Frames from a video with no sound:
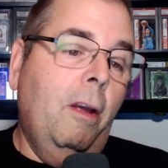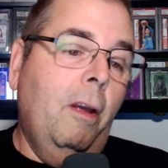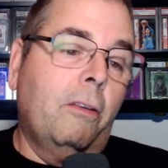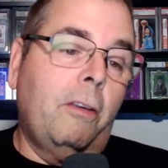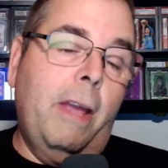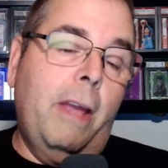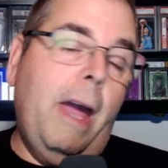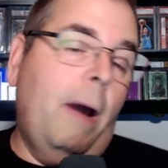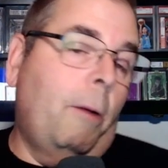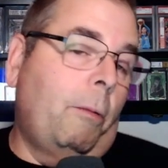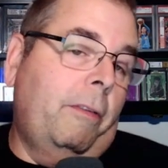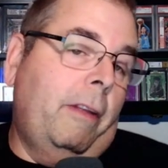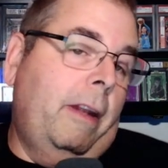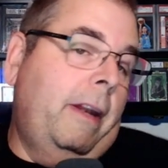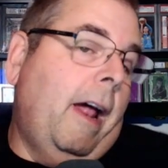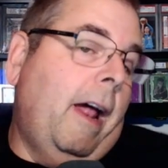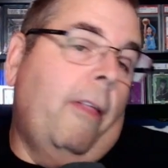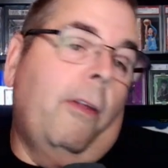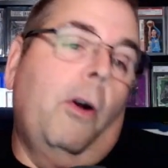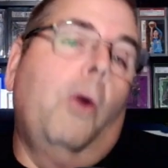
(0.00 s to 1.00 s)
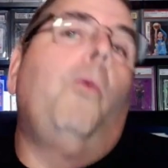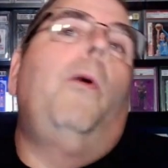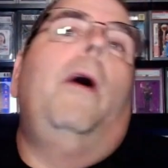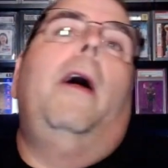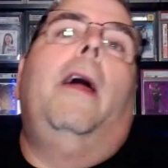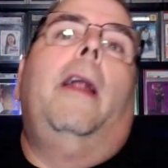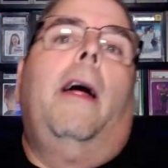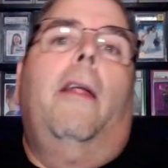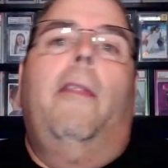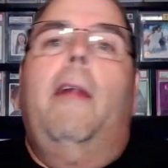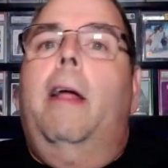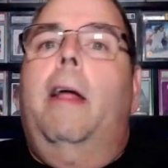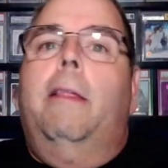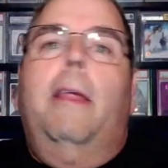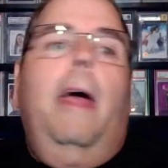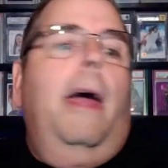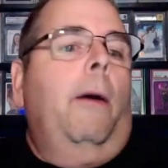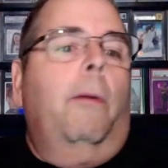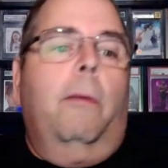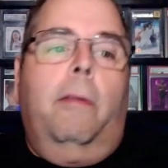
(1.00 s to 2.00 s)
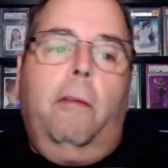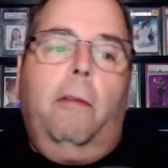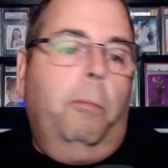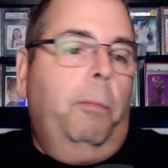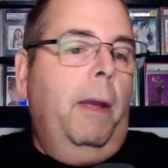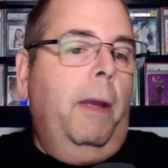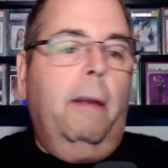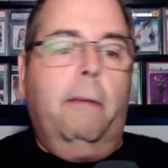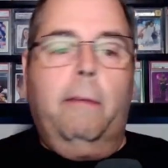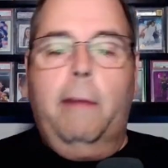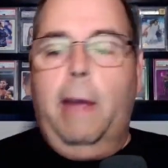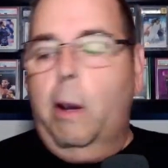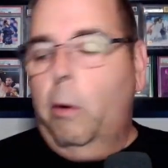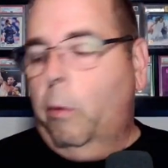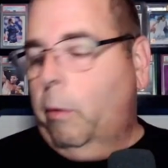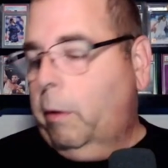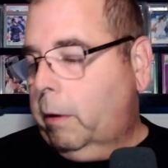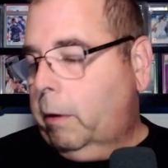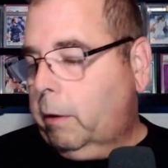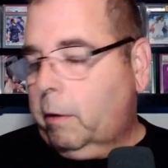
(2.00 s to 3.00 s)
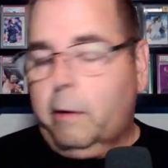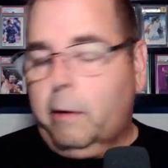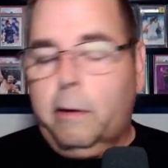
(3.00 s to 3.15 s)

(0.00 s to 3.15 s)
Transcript: So yeah, it was another win on that day with this PSA order